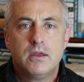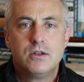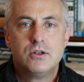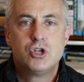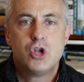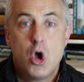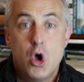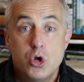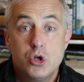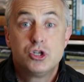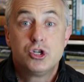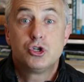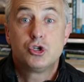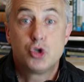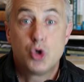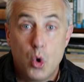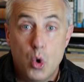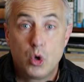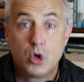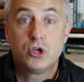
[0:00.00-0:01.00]
Don't
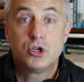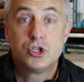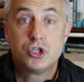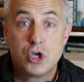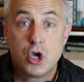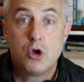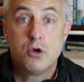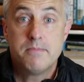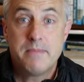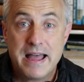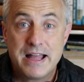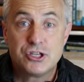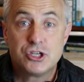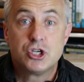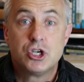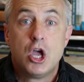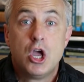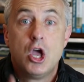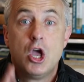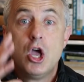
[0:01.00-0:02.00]
talk so
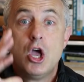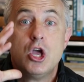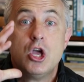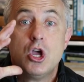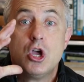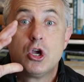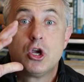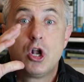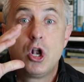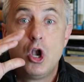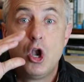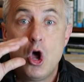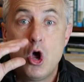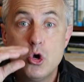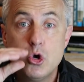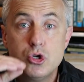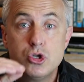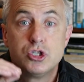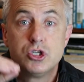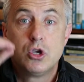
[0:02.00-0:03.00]
much.
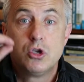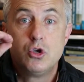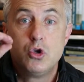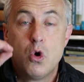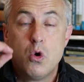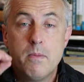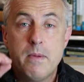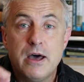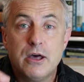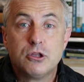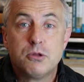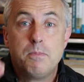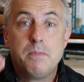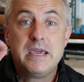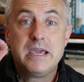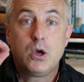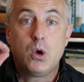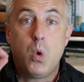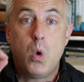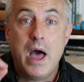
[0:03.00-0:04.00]
Close your mouth.
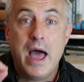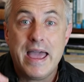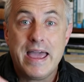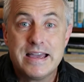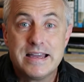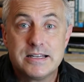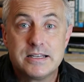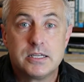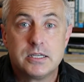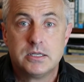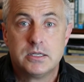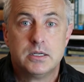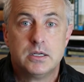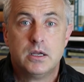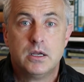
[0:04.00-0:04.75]
Be quiet.